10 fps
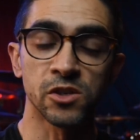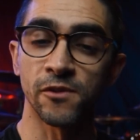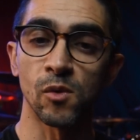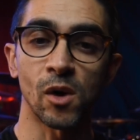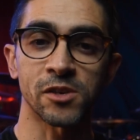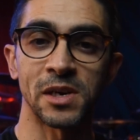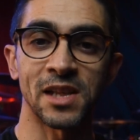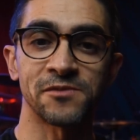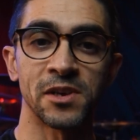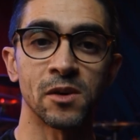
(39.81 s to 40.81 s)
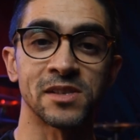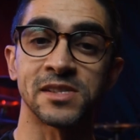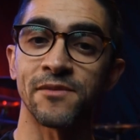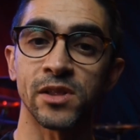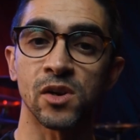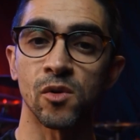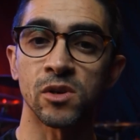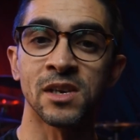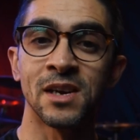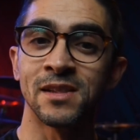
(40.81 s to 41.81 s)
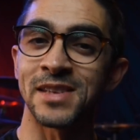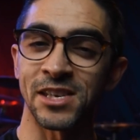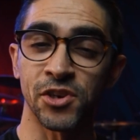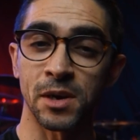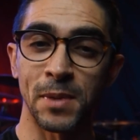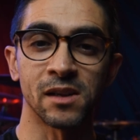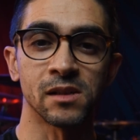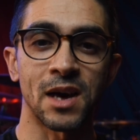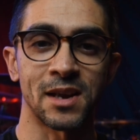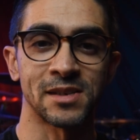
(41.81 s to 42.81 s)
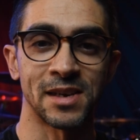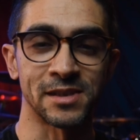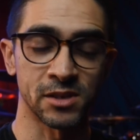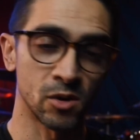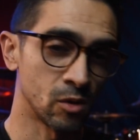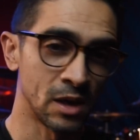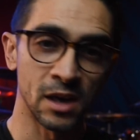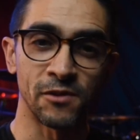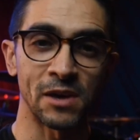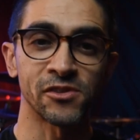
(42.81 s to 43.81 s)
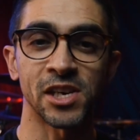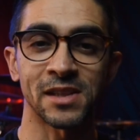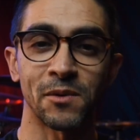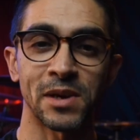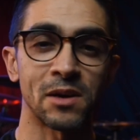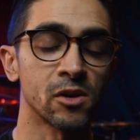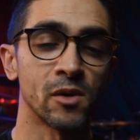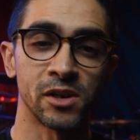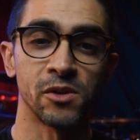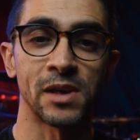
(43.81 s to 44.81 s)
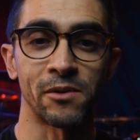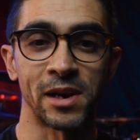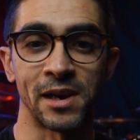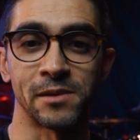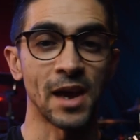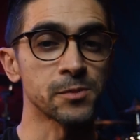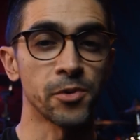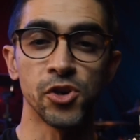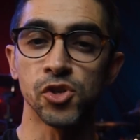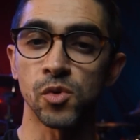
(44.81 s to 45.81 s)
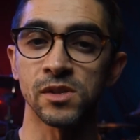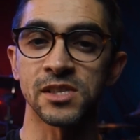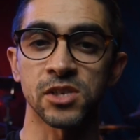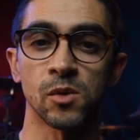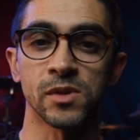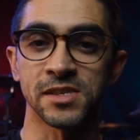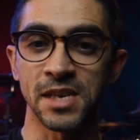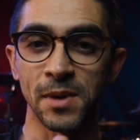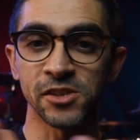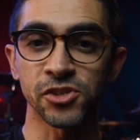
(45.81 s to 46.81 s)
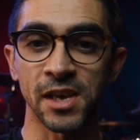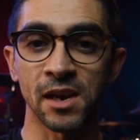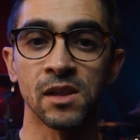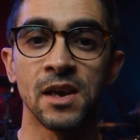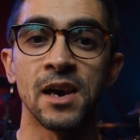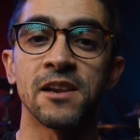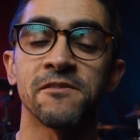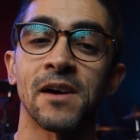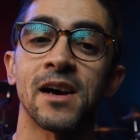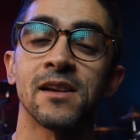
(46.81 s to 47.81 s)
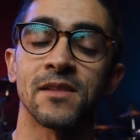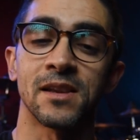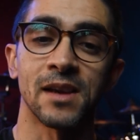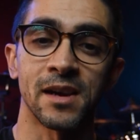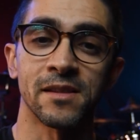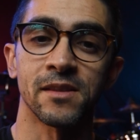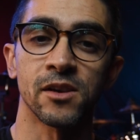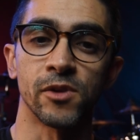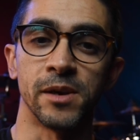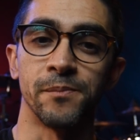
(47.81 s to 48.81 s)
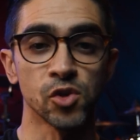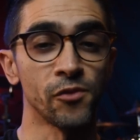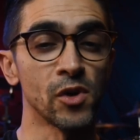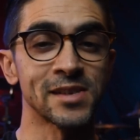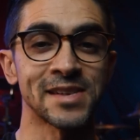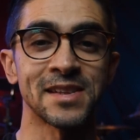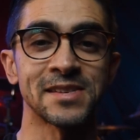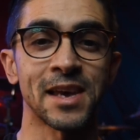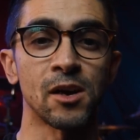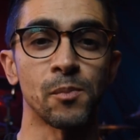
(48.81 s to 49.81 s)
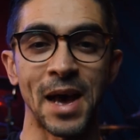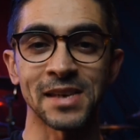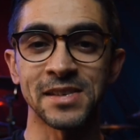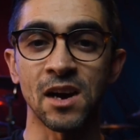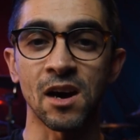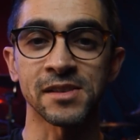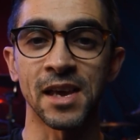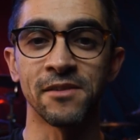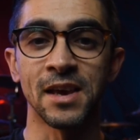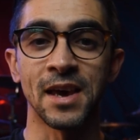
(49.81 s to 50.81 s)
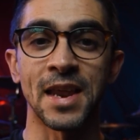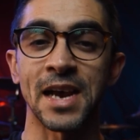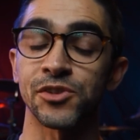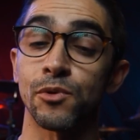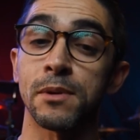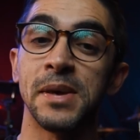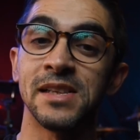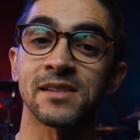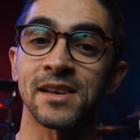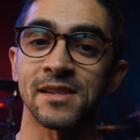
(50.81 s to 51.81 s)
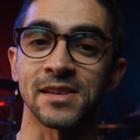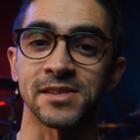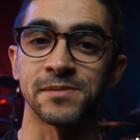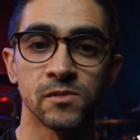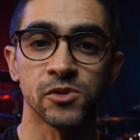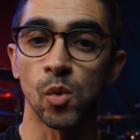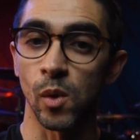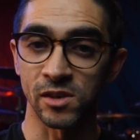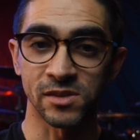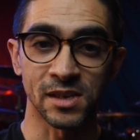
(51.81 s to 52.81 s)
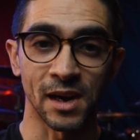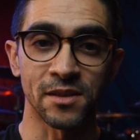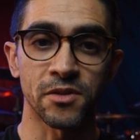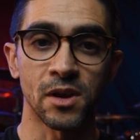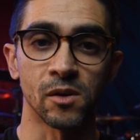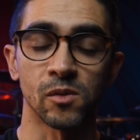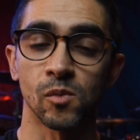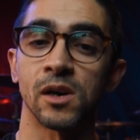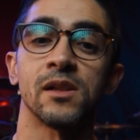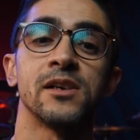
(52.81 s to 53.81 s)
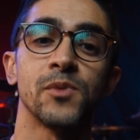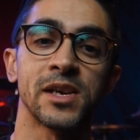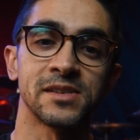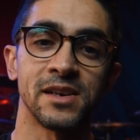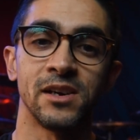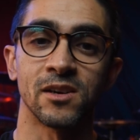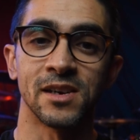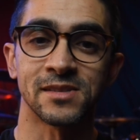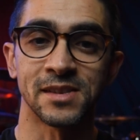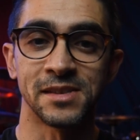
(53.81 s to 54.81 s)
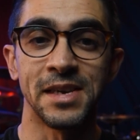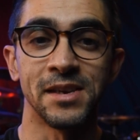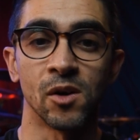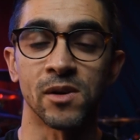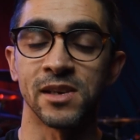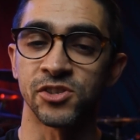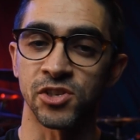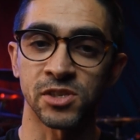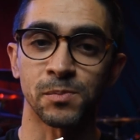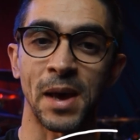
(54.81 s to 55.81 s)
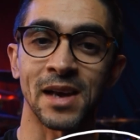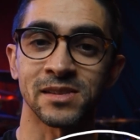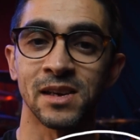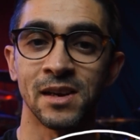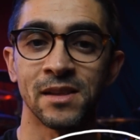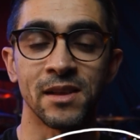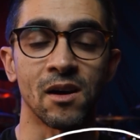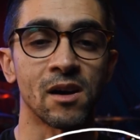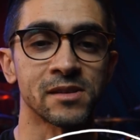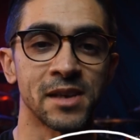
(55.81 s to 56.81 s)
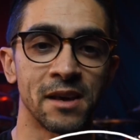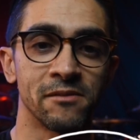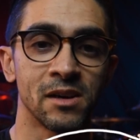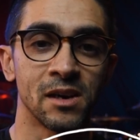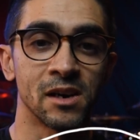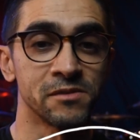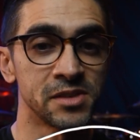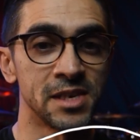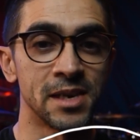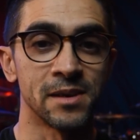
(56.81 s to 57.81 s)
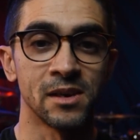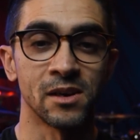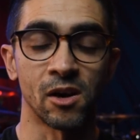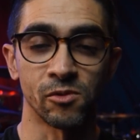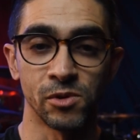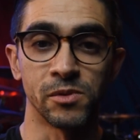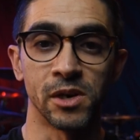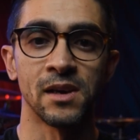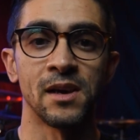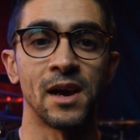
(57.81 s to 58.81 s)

So if you watched my last video on seventh chords, this is actually going to make a lot of sense. So if you haven't checked that one out, go ahead and do that right now. As per usual, let's start with the C major scale and find the ninth degree. So if you extend the scale past the octave, it actually repeats like this. So where's the ninth note? Well, as we can see here, it's the D note. It's just past the octave of C, our root note.